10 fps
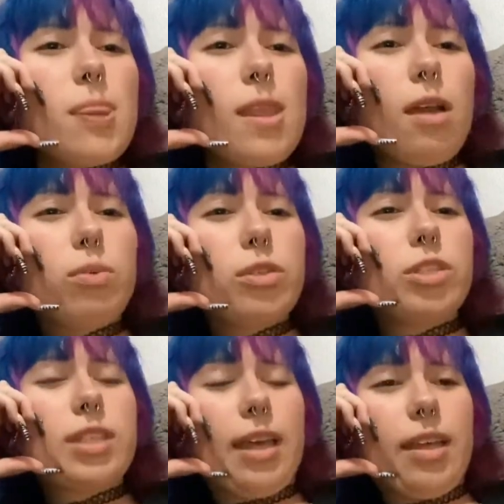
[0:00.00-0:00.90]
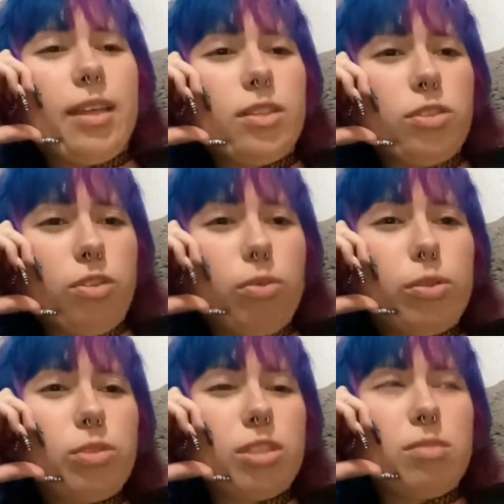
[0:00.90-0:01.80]
I will say, don't
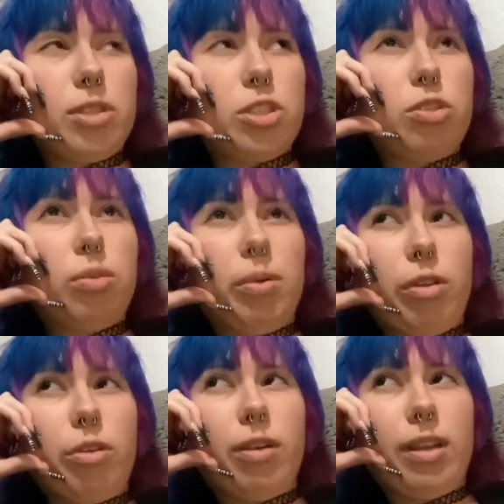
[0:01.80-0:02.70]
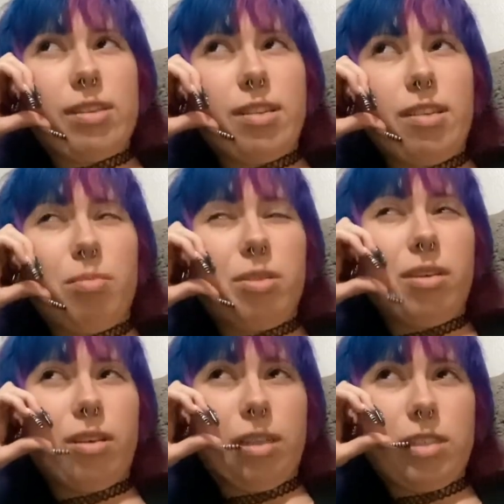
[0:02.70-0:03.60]
use as much tubular crin as I did
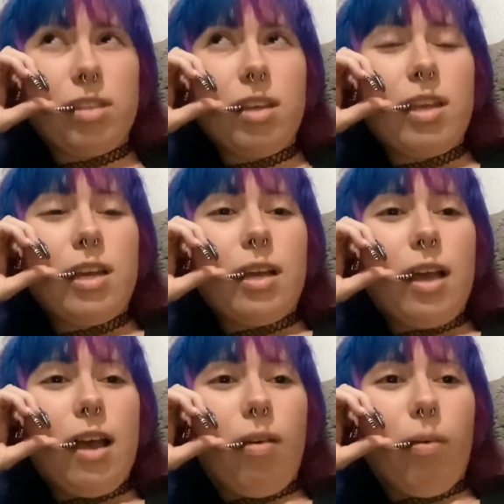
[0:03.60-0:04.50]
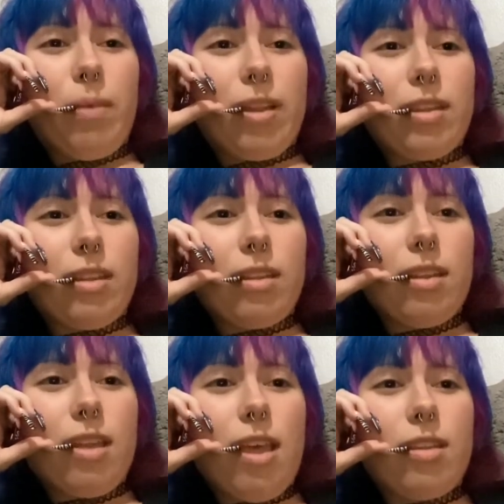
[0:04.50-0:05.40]
because at the
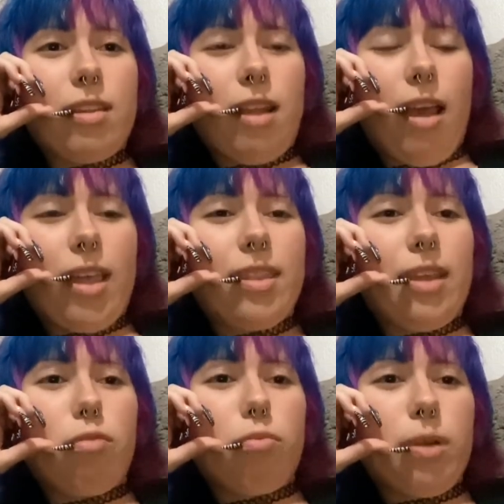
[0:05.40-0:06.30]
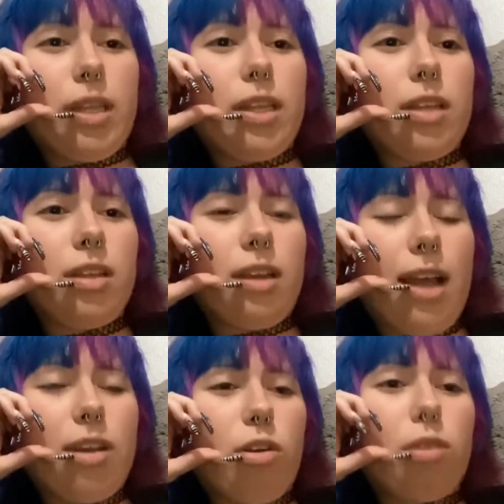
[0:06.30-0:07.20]
end of the night, they really
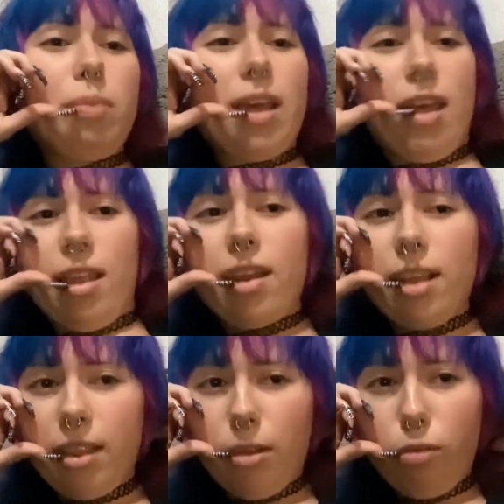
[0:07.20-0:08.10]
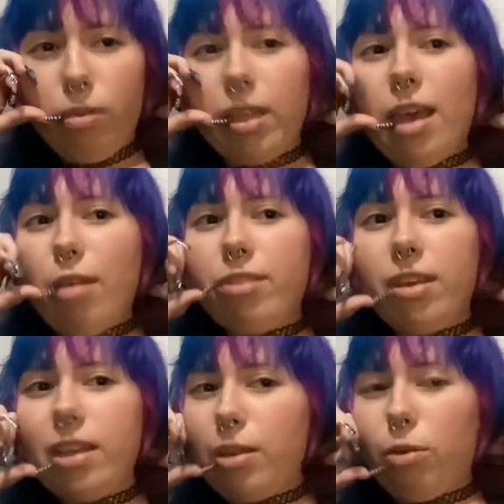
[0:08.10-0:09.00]
kind of hurt my head, and they were really
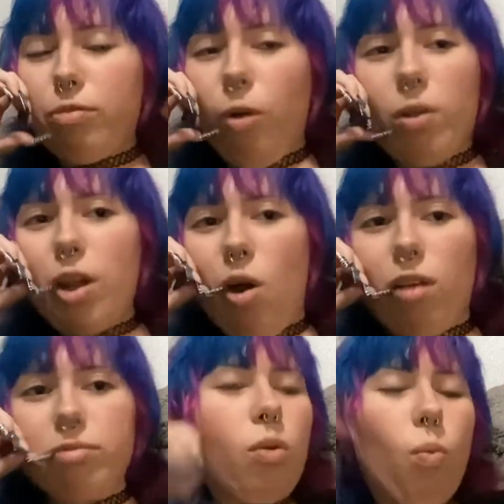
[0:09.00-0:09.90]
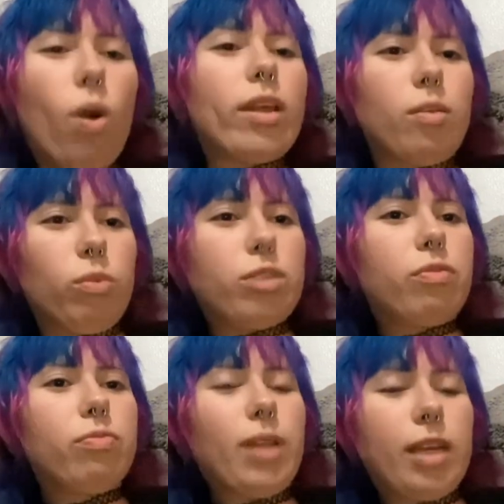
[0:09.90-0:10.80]
heavy and they were falling off. One of them was
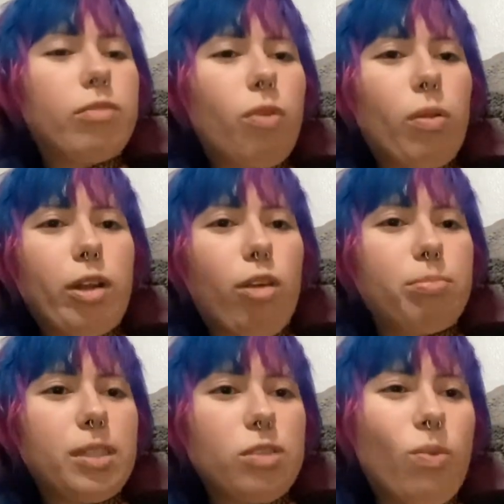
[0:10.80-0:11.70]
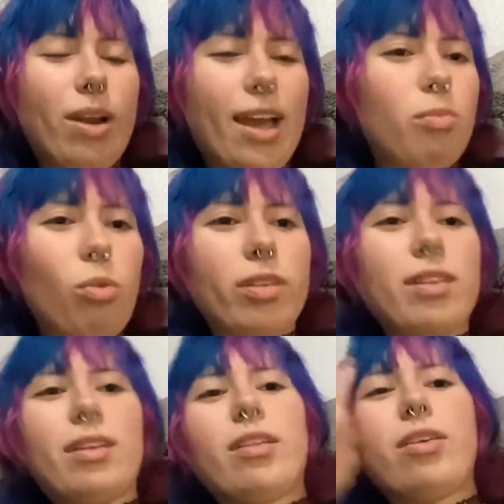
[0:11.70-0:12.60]
like falling off because one had more
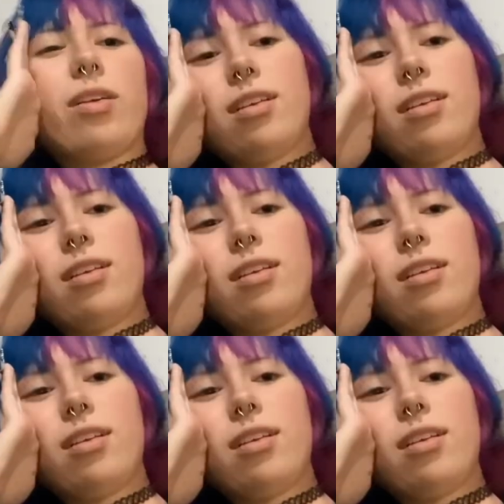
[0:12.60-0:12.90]
than the other.